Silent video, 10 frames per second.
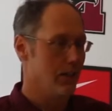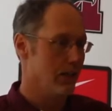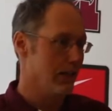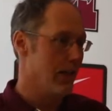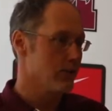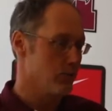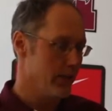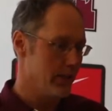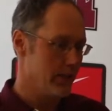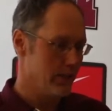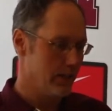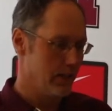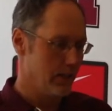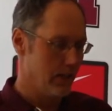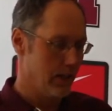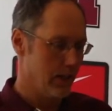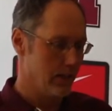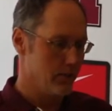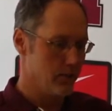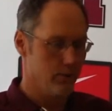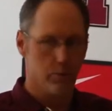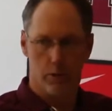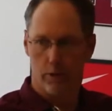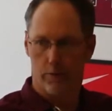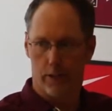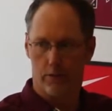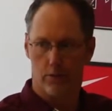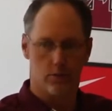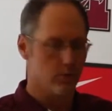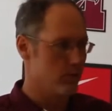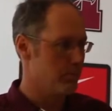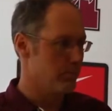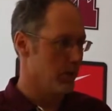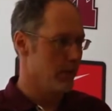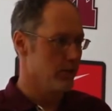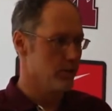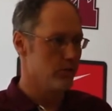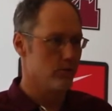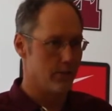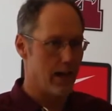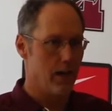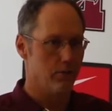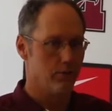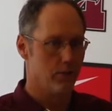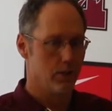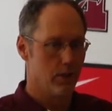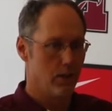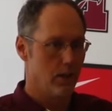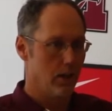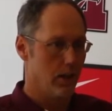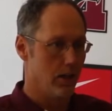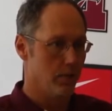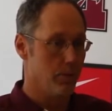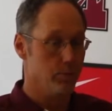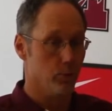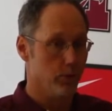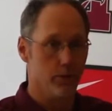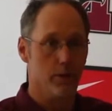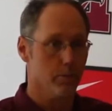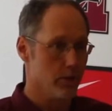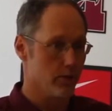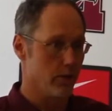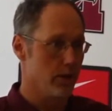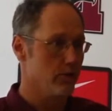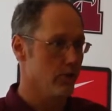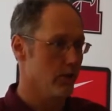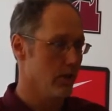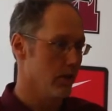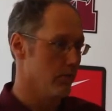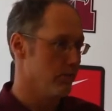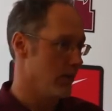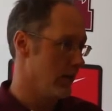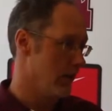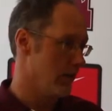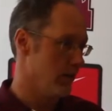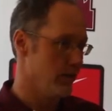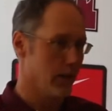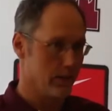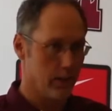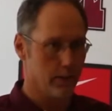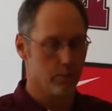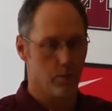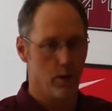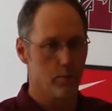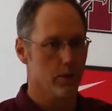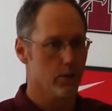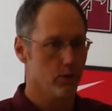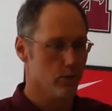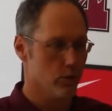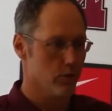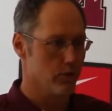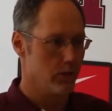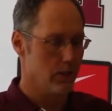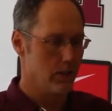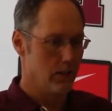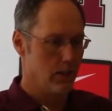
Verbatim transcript: uh, last week uh, to see familiar faces, players, staff, people within the administration of, of, the athletic department and the university.